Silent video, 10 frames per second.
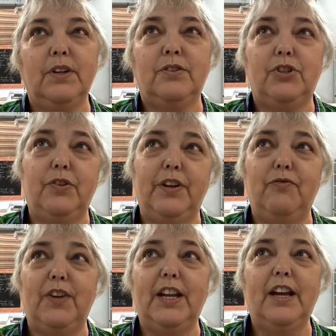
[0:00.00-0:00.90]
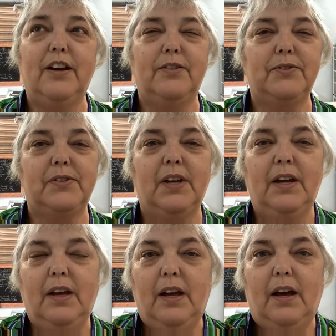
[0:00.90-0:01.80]
shooting videos,
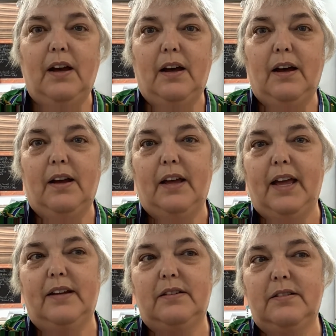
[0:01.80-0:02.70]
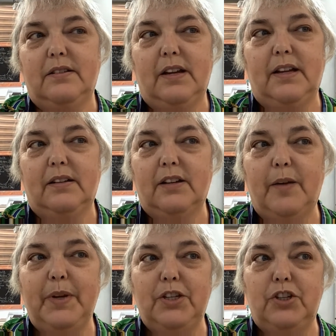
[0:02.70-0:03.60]
uh, and and
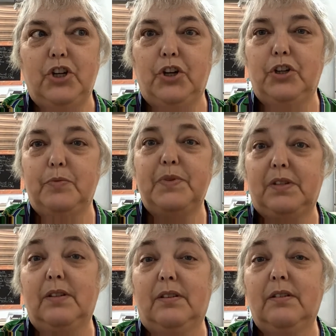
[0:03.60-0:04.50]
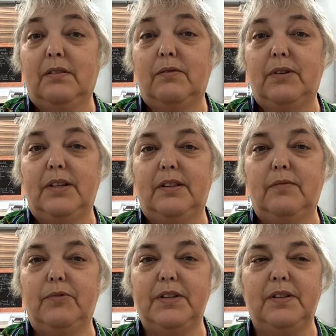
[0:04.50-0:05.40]
coming to terms with
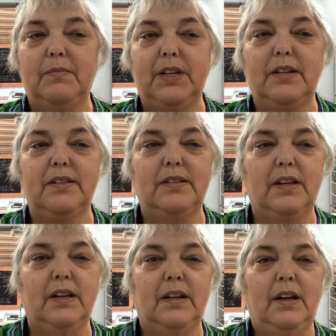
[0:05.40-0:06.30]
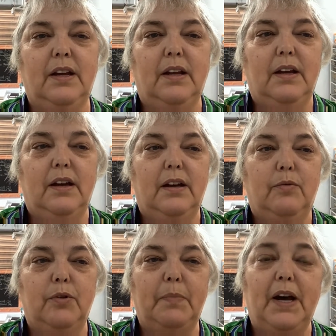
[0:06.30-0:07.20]
with some things that uh,
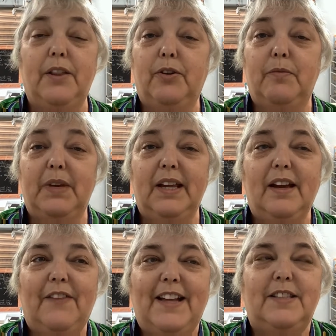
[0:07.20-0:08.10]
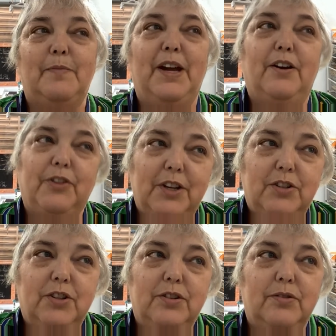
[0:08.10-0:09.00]
were bothering me. I've had some health
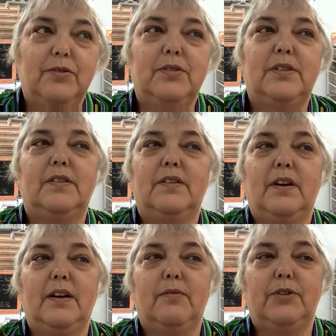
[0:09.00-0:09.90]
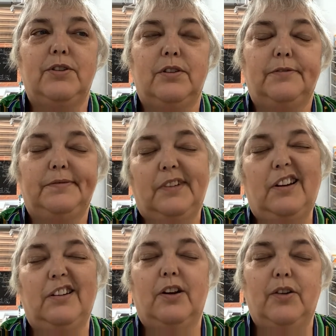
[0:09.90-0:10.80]
issues, uh, which are
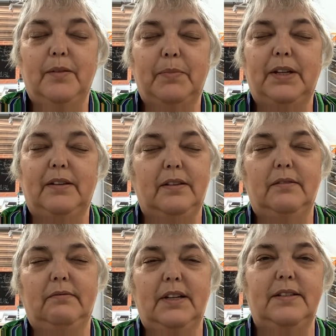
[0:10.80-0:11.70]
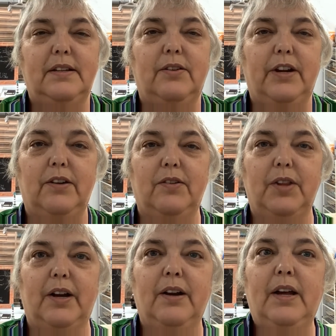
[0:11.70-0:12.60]
ongoing, but that's neither here nor
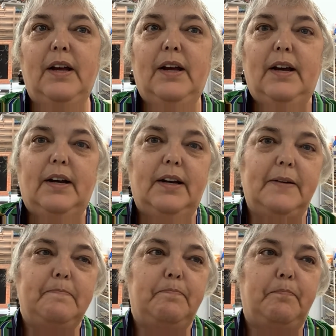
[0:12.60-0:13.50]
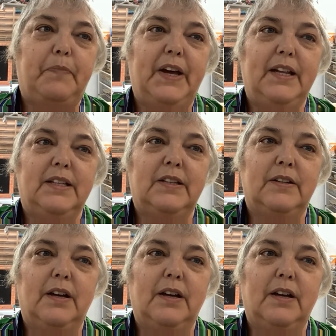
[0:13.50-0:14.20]
there. Um, but